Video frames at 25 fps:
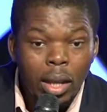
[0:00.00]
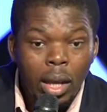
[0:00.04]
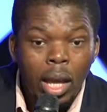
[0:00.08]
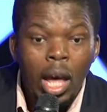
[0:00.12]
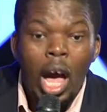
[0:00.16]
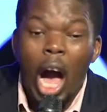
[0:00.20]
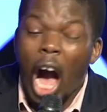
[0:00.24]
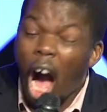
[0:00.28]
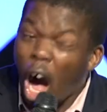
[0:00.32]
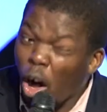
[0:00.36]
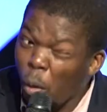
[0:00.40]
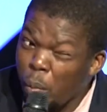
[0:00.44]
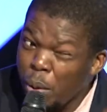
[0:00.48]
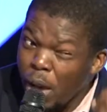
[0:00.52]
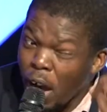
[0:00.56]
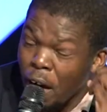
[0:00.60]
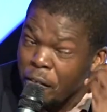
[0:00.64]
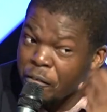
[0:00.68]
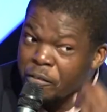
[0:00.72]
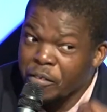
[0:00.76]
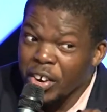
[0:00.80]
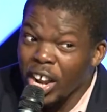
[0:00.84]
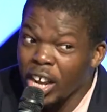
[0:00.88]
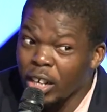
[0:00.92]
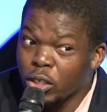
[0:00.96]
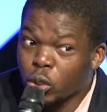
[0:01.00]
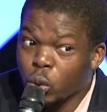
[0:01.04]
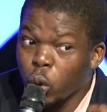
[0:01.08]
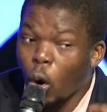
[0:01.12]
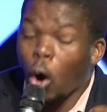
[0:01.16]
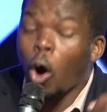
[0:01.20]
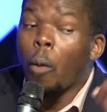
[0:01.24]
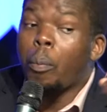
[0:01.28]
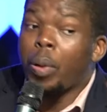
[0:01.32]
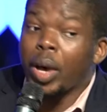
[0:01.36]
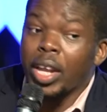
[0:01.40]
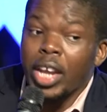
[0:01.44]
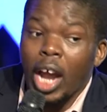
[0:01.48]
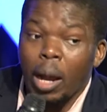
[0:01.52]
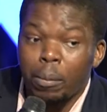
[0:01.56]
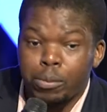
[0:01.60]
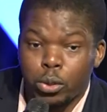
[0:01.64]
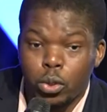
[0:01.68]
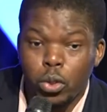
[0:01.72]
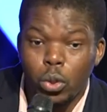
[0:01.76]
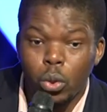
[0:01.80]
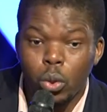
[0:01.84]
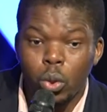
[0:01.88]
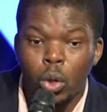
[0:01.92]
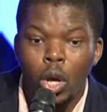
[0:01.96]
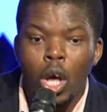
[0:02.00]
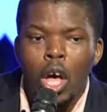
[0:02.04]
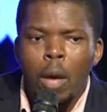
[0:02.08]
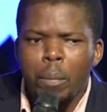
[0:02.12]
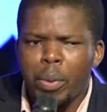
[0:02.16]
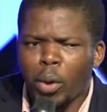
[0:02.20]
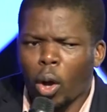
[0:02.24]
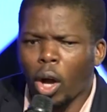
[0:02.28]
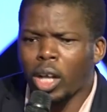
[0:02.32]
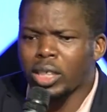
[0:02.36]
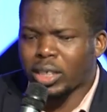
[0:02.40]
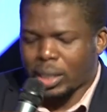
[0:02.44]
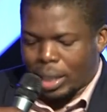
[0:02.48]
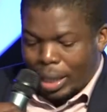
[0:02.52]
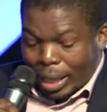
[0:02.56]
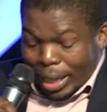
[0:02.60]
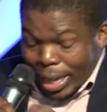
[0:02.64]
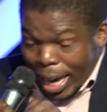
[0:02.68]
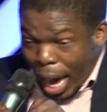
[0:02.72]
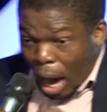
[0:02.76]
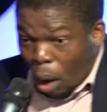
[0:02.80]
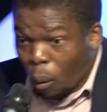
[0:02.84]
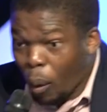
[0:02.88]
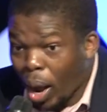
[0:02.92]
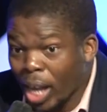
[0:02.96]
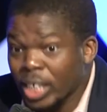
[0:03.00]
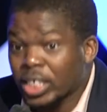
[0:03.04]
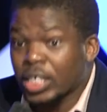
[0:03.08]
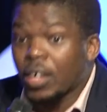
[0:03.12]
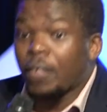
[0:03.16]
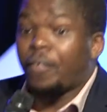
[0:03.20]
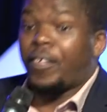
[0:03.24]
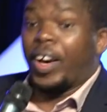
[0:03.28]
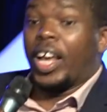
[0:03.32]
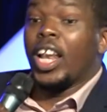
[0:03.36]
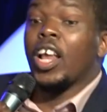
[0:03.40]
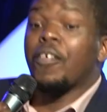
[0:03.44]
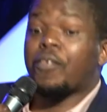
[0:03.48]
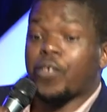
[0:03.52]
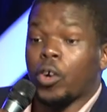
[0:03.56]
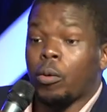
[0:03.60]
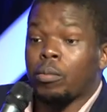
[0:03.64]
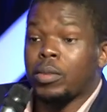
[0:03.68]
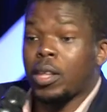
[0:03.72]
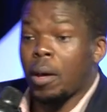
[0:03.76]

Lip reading: I'll be afraid to open up to you, because ngiyakwazi vele from the